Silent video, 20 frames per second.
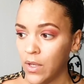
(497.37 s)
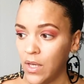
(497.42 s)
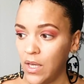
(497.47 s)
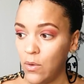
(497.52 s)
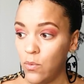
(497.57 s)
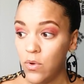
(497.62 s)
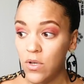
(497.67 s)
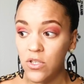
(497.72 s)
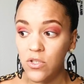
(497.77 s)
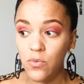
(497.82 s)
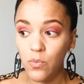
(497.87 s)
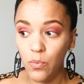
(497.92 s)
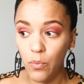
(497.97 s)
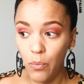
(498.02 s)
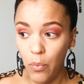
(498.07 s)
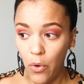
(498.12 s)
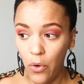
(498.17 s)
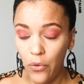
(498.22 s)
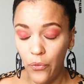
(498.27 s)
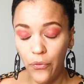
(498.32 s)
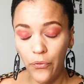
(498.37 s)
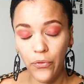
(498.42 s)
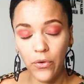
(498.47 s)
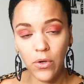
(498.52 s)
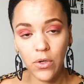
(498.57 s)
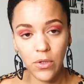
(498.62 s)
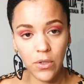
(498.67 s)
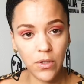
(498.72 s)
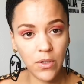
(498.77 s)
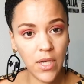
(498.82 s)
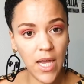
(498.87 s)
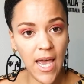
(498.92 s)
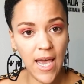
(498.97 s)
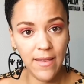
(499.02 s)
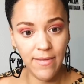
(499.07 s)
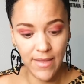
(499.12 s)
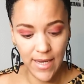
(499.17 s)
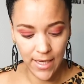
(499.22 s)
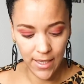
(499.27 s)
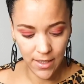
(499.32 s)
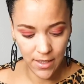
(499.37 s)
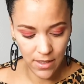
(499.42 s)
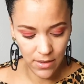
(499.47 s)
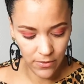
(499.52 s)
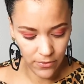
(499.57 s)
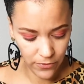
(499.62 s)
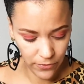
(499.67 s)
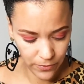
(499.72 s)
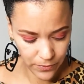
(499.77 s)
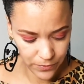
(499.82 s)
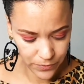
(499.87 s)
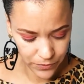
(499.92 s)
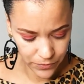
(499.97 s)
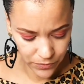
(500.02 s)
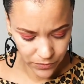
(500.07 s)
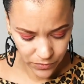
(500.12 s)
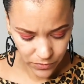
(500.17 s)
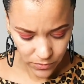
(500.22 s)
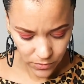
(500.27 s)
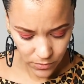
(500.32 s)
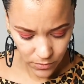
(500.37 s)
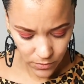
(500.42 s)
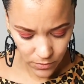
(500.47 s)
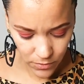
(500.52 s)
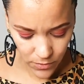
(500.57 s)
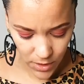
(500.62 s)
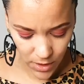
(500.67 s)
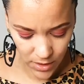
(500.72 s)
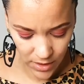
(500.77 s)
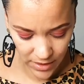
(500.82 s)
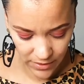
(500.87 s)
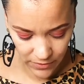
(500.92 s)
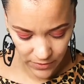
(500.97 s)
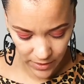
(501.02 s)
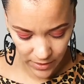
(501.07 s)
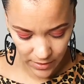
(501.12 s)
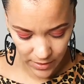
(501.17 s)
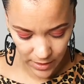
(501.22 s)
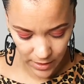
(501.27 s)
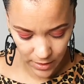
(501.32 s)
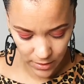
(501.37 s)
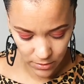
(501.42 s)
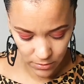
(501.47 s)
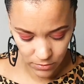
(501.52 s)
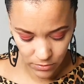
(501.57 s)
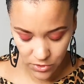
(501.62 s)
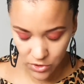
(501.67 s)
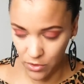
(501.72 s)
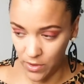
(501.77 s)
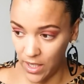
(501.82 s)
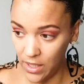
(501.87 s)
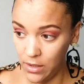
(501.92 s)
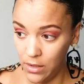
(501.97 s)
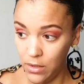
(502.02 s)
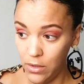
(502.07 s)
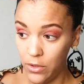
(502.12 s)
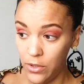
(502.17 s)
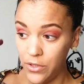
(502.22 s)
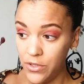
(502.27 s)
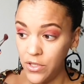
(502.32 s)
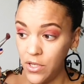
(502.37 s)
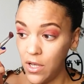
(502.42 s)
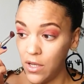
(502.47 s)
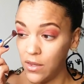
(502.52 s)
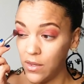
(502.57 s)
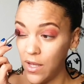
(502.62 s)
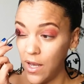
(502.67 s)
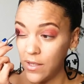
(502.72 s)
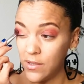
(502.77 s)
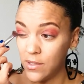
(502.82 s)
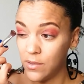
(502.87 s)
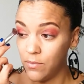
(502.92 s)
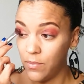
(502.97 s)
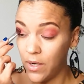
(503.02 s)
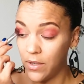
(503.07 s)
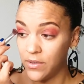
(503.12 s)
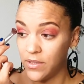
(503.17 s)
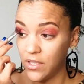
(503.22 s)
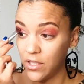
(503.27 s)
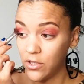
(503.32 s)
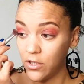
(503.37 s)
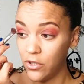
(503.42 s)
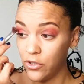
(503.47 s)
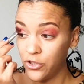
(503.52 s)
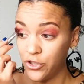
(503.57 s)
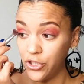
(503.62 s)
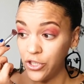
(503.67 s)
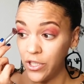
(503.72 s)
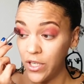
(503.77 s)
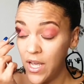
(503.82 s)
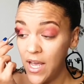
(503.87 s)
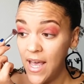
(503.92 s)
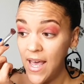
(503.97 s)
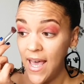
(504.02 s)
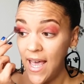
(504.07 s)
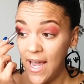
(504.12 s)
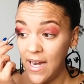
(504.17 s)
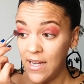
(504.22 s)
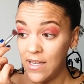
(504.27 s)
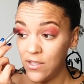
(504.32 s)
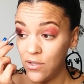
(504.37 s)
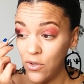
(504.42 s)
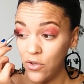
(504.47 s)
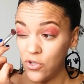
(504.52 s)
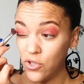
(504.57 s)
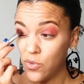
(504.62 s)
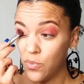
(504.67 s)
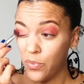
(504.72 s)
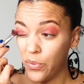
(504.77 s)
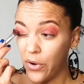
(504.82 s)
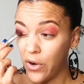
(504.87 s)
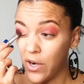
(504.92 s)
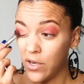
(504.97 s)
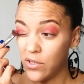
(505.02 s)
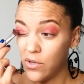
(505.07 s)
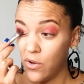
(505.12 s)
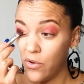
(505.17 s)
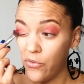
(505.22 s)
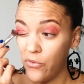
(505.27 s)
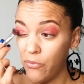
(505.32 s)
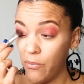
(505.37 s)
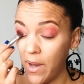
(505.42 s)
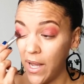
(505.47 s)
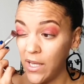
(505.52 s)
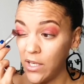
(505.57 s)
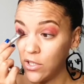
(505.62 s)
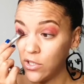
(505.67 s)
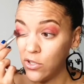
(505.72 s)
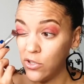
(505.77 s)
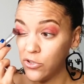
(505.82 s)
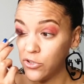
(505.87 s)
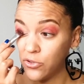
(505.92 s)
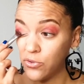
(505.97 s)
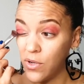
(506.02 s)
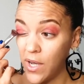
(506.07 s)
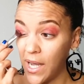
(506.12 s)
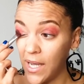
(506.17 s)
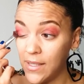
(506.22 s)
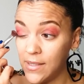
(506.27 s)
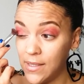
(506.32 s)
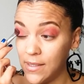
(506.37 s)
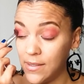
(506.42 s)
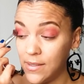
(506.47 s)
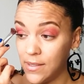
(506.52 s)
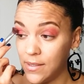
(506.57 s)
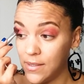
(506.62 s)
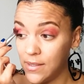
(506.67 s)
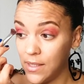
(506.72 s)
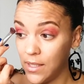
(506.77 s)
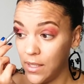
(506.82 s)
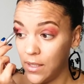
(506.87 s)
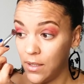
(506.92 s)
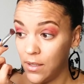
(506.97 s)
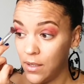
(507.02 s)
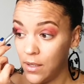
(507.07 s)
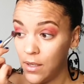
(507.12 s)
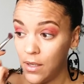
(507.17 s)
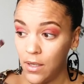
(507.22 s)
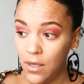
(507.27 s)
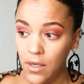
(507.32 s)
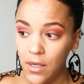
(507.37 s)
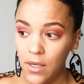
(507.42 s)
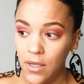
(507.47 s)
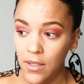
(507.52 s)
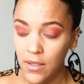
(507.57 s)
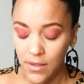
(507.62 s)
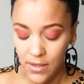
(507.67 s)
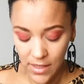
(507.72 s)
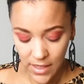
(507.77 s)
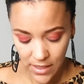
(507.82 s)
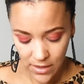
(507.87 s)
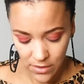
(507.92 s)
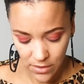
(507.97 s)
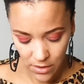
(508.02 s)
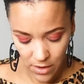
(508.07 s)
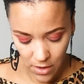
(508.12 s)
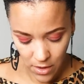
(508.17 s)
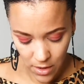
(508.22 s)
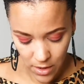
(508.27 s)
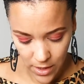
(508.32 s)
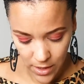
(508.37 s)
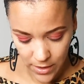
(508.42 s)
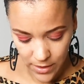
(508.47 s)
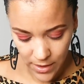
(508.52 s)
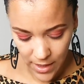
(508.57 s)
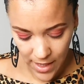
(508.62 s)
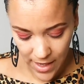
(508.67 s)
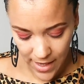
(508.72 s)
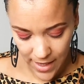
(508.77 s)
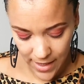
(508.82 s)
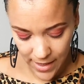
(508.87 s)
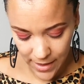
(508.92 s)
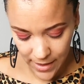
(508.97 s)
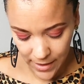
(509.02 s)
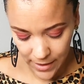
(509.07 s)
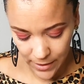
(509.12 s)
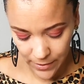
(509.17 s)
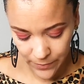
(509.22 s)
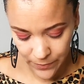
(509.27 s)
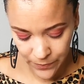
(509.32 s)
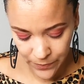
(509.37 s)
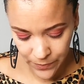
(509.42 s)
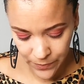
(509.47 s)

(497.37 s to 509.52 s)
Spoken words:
it was both good and negative living there. So I learned a lot about their culture, and it's also part of my cultural identity. Later on, I